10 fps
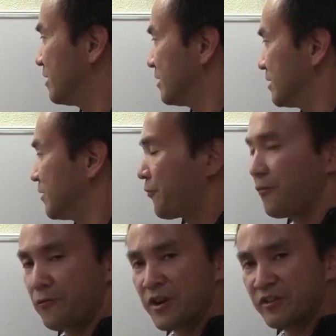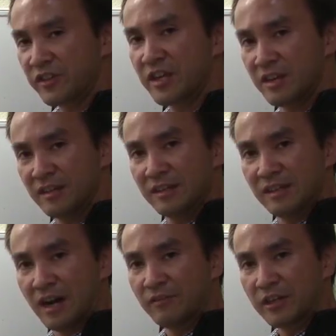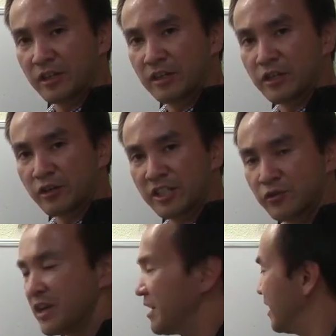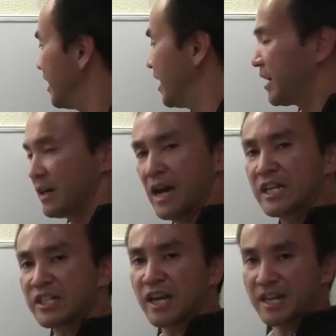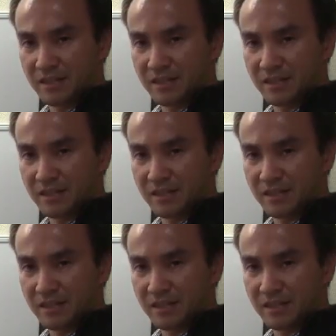the frequency of a guitar string and its length.